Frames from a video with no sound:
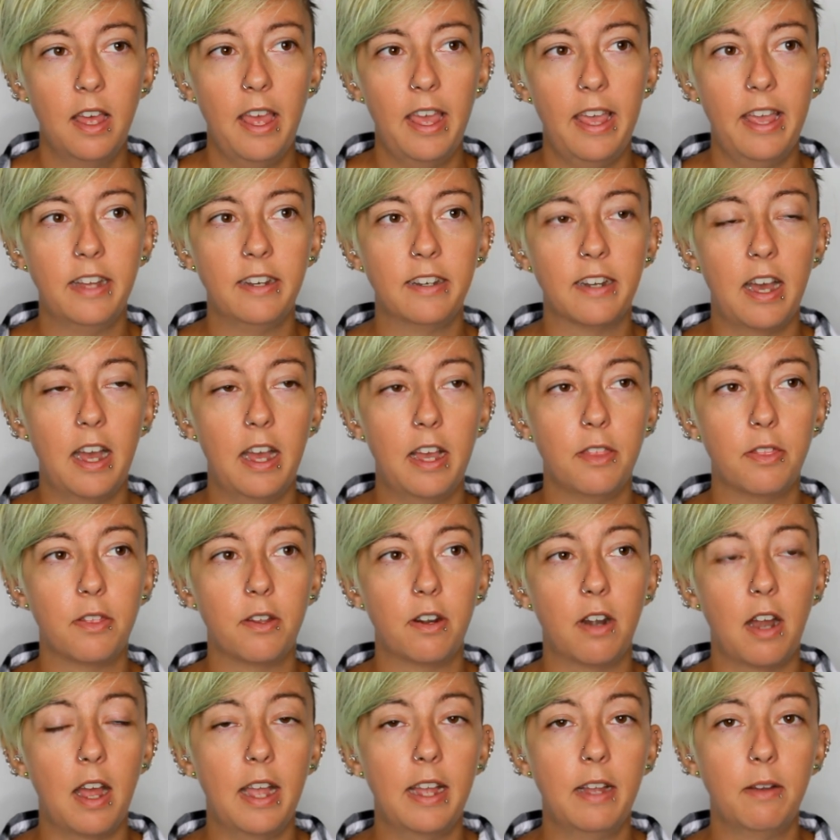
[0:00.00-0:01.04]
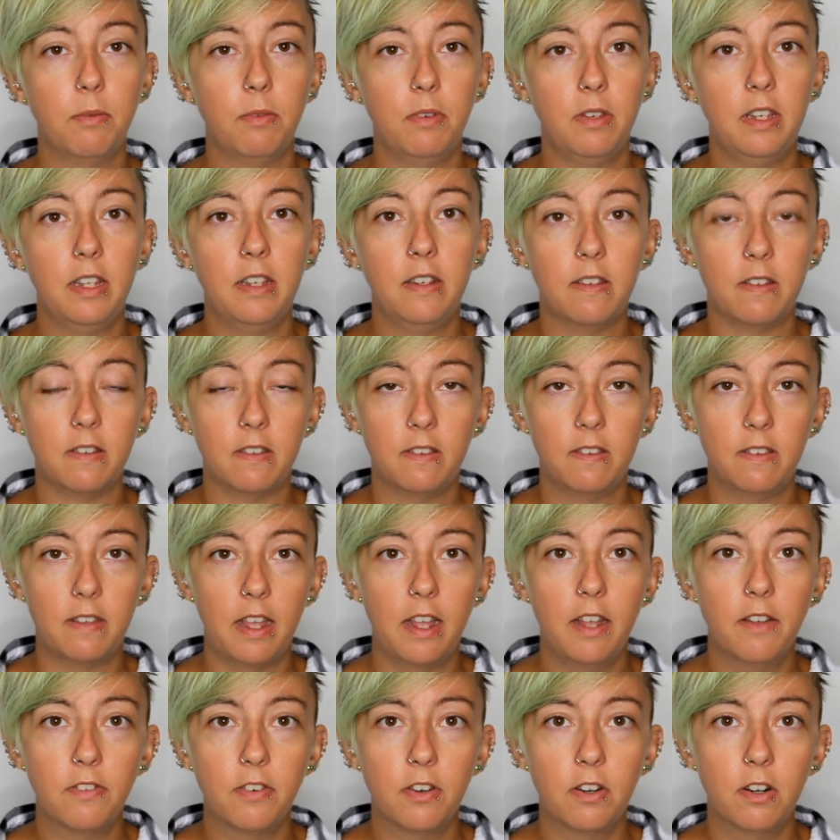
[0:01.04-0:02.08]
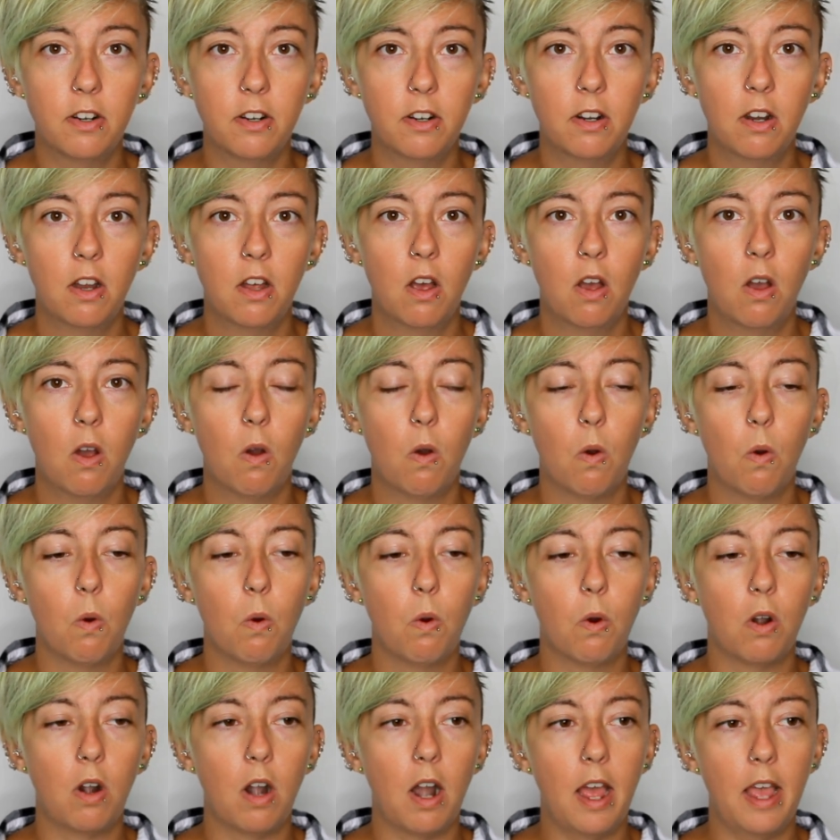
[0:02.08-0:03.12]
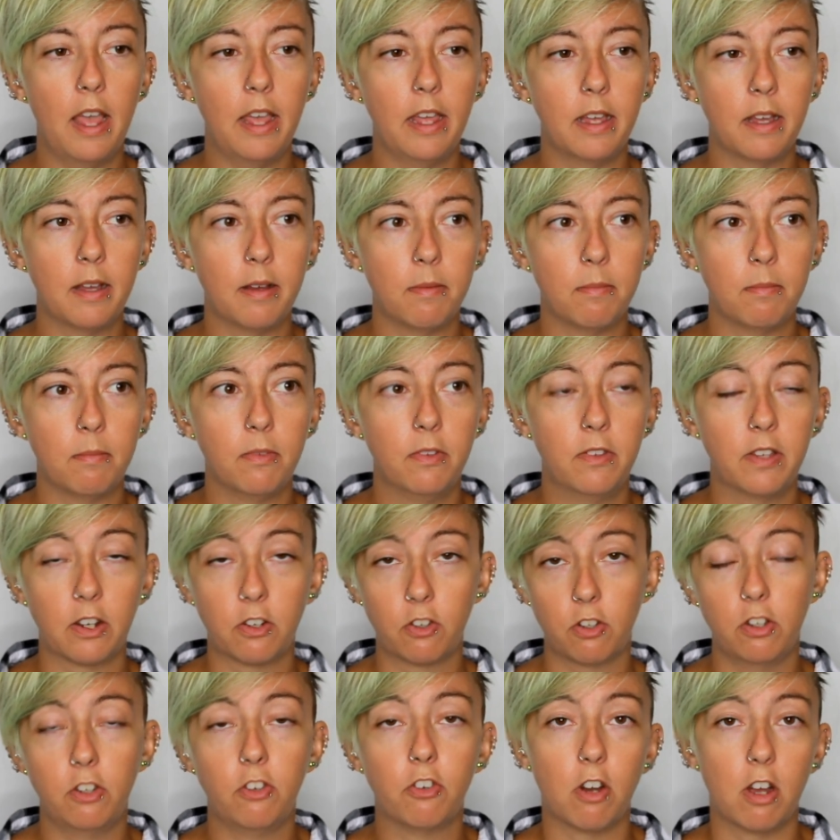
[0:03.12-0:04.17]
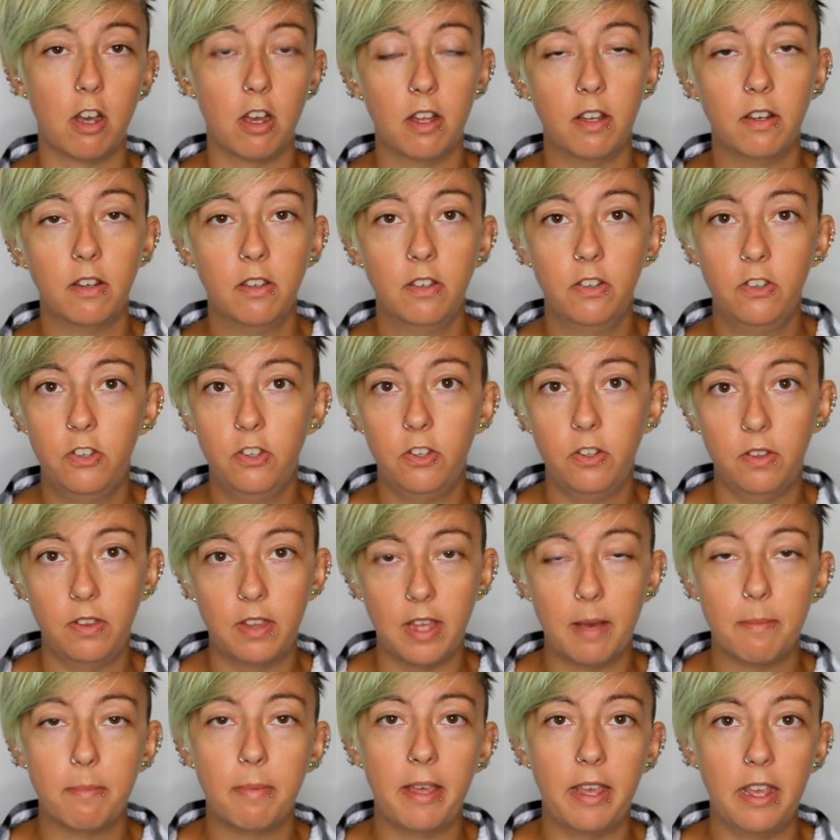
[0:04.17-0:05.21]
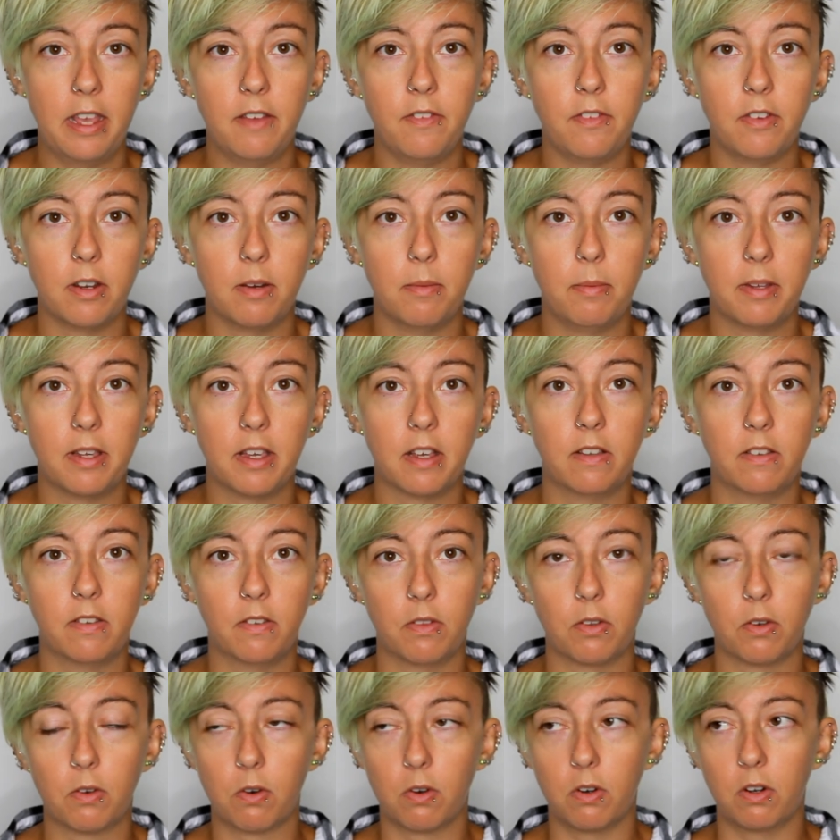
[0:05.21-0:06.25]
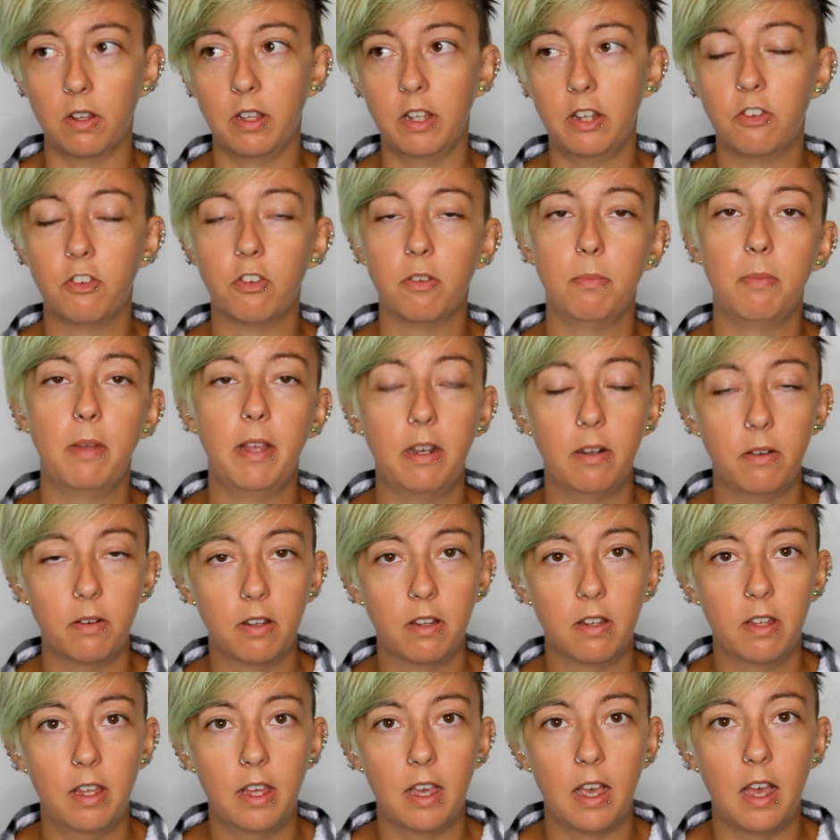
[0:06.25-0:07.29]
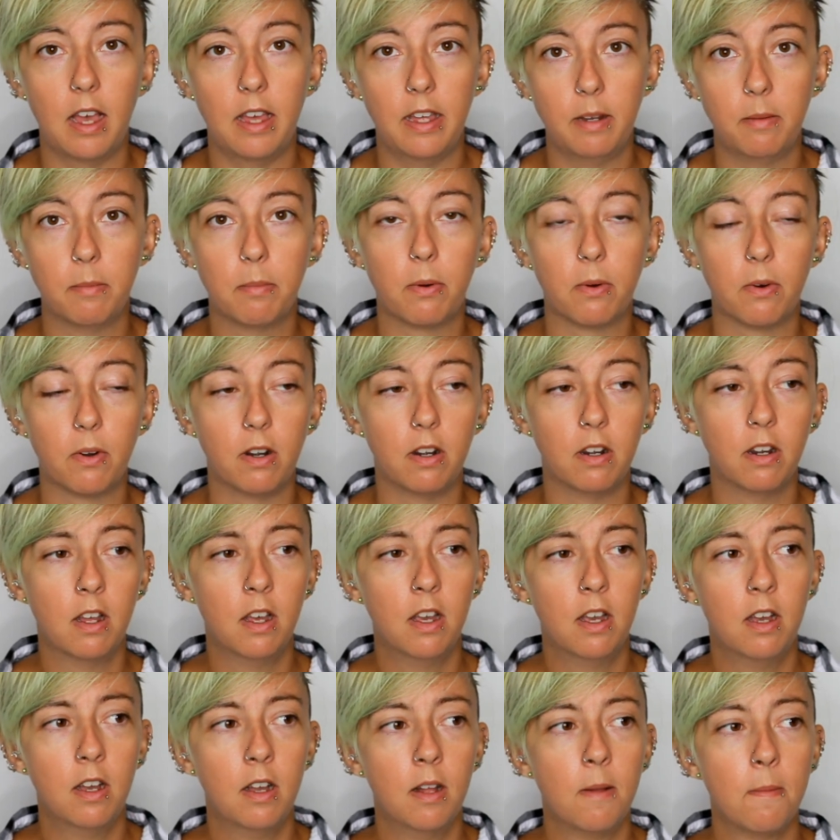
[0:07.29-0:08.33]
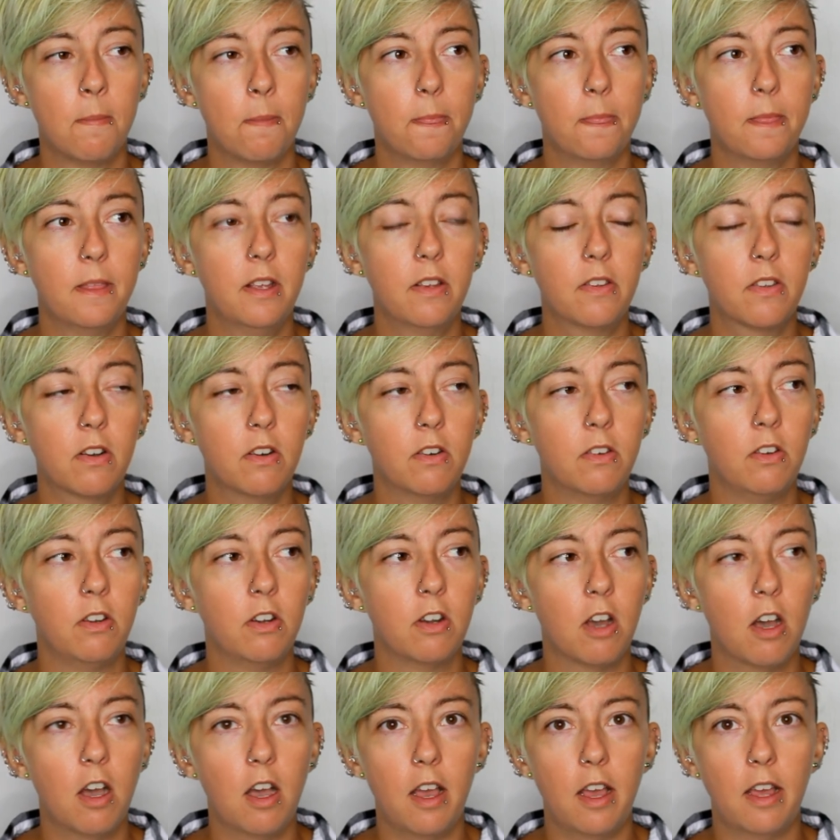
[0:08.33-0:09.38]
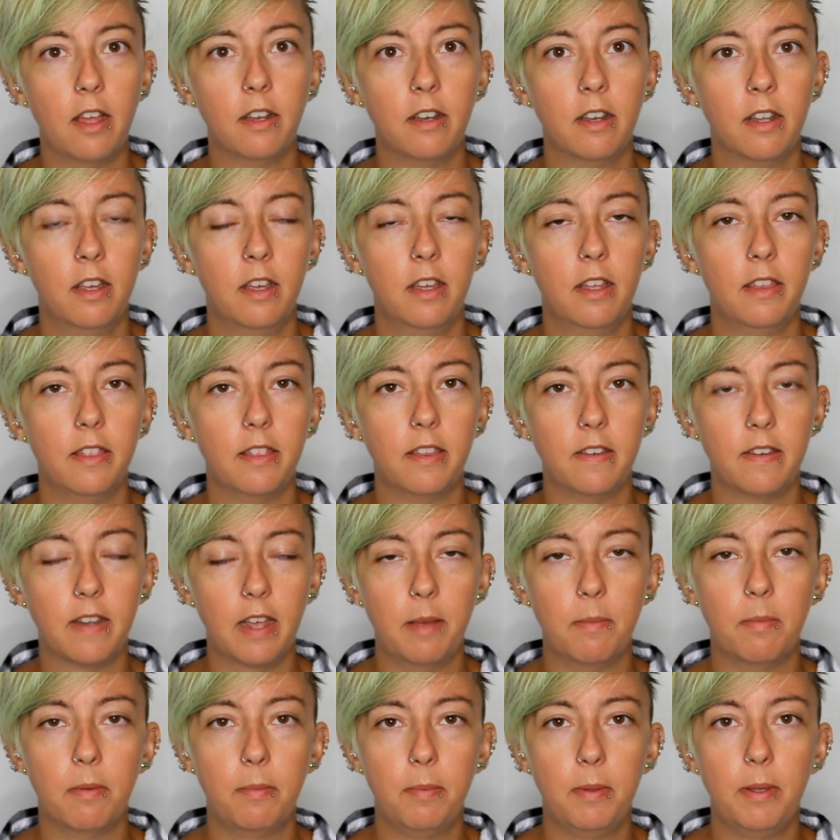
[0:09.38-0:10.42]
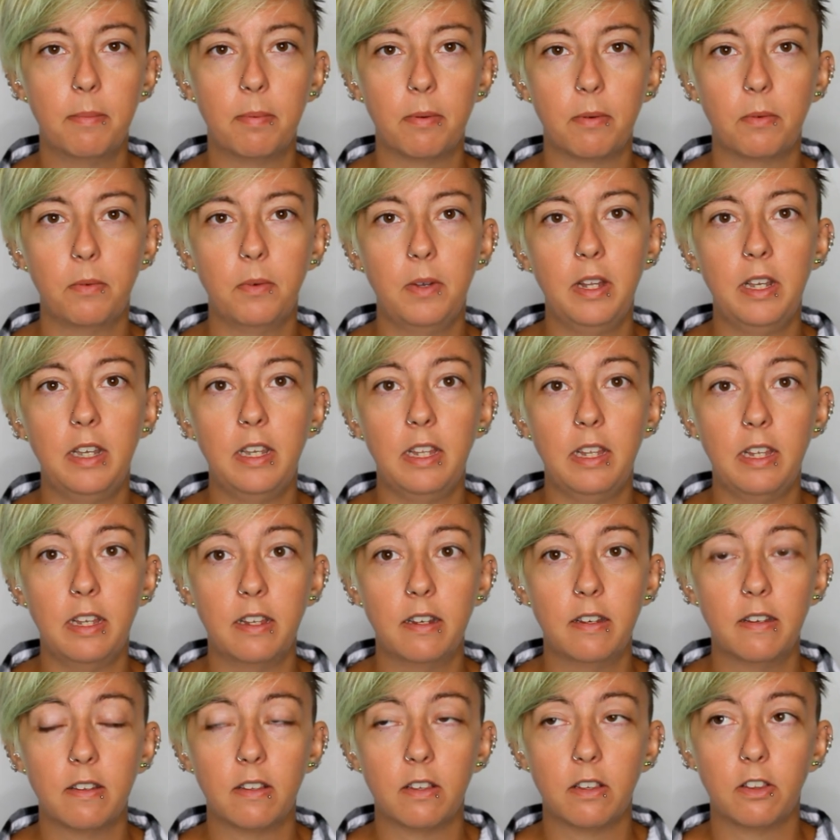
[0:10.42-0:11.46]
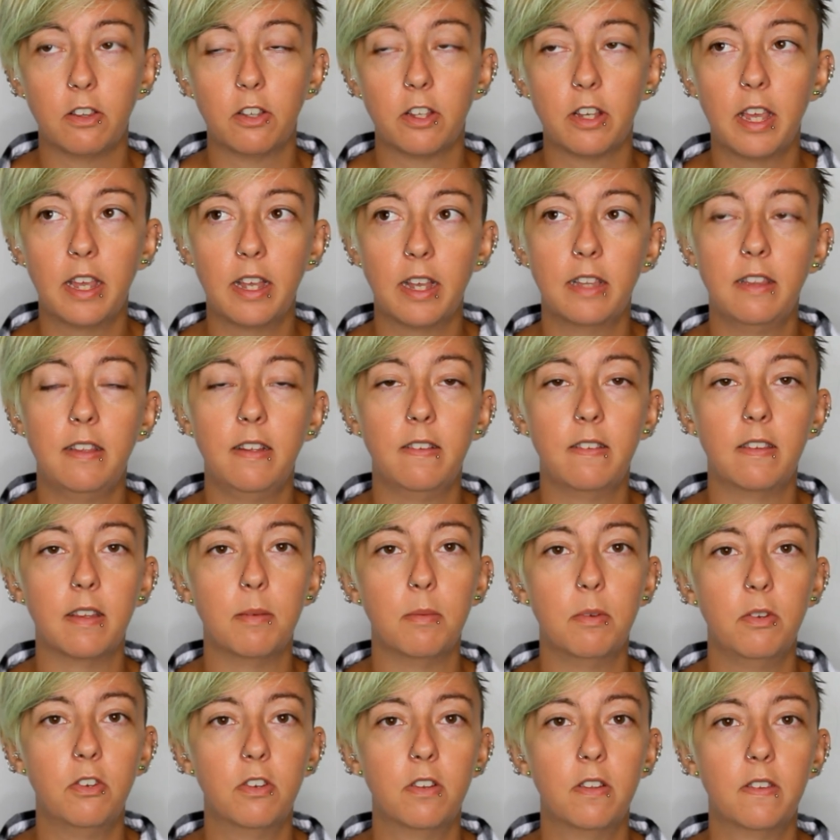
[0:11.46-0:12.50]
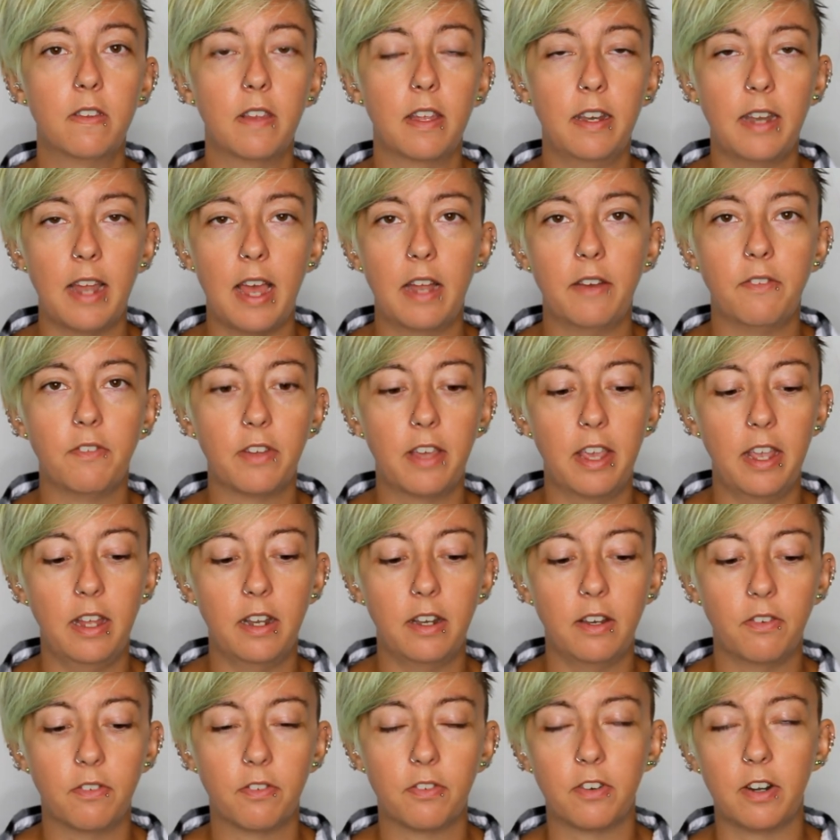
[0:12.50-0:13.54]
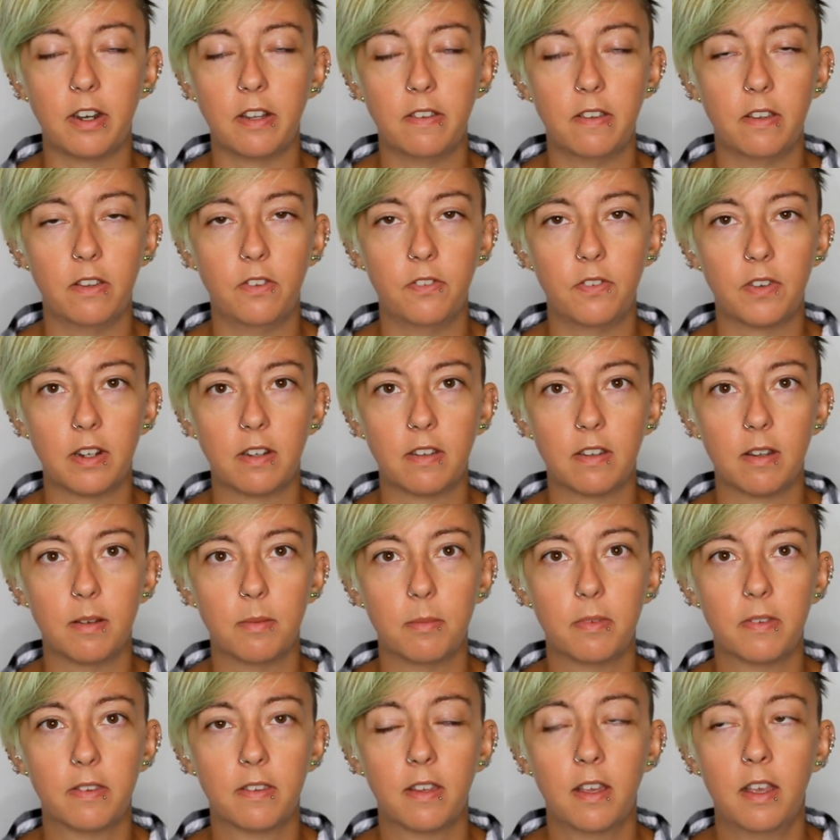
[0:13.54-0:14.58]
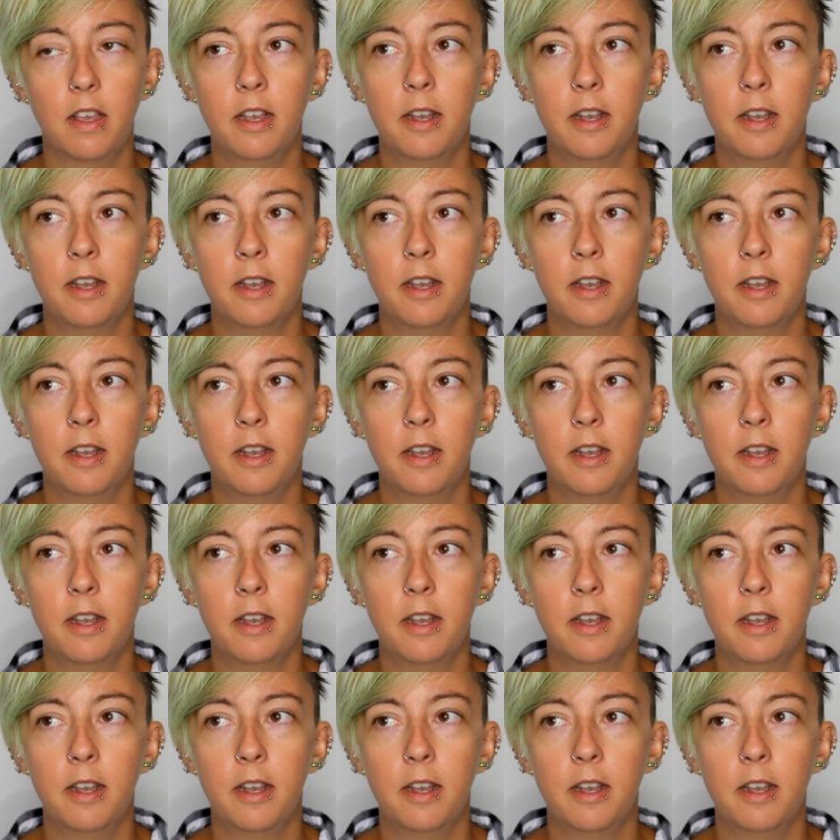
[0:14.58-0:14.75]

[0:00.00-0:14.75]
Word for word: and either I need to save her or I am sexually drawn to that behavior because of the correlation made uh, in porn. These are not the type of people we need looking at these images and advocating for us as victims.